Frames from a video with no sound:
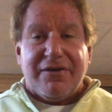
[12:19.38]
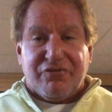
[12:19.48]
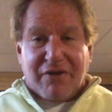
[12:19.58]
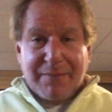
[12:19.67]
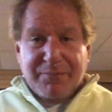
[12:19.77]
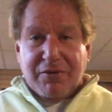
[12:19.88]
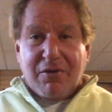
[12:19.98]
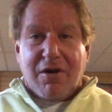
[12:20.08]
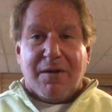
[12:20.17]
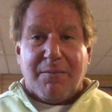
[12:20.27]
Drop
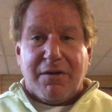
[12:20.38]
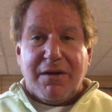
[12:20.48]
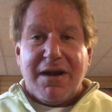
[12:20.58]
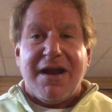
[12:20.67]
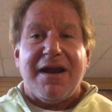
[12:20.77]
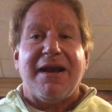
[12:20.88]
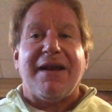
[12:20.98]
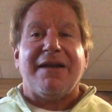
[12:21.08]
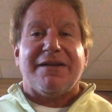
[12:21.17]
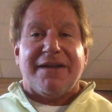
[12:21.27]
your armor,
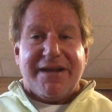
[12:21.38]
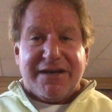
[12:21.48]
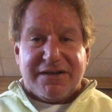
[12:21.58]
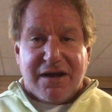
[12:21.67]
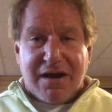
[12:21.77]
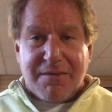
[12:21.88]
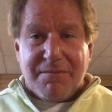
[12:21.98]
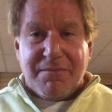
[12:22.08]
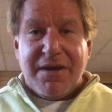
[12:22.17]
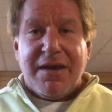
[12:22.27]
let it
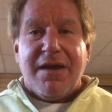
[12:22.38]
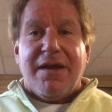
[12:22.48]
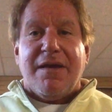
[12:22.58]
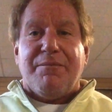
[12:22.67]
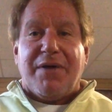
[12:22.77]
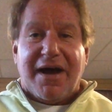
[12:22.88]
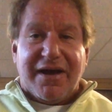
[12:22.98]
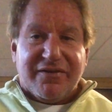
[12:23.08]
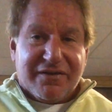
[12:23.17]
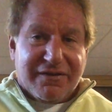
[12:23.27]
come,
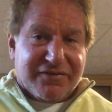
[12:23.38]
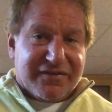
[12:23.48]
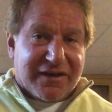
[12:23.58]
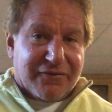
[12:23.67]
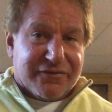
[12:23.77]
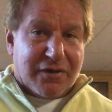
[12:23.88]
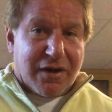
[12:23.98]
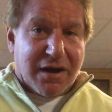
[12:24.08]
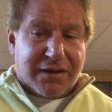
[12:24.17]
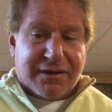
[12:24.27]
positive self
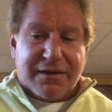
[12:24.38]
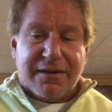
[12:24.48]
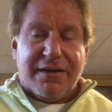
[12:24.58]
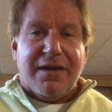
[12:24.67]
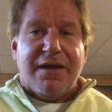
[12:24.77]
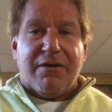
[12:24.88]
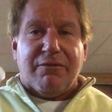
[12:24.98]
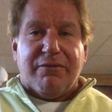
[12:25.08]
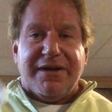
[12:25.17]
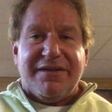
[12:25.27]
talk,
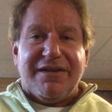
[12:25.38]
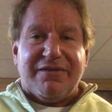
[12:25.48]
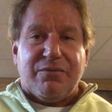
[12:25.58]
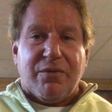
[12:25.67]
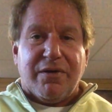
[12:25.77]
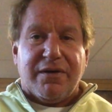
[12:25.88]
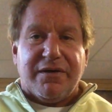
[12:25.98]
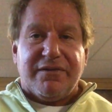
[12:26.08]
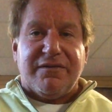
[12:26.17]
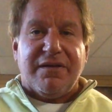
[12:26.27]
read these
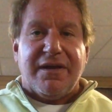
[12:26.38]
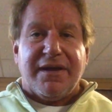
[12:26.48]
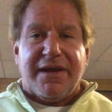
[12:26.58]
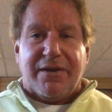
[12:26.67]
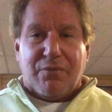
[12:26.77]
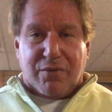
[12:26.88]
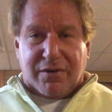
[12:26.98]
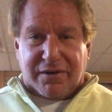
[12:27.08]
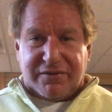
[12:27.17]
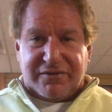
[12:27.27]
words, it
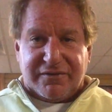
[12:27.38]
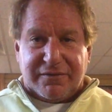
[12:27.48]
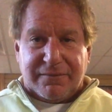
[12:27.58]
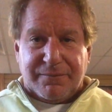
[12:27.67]
works.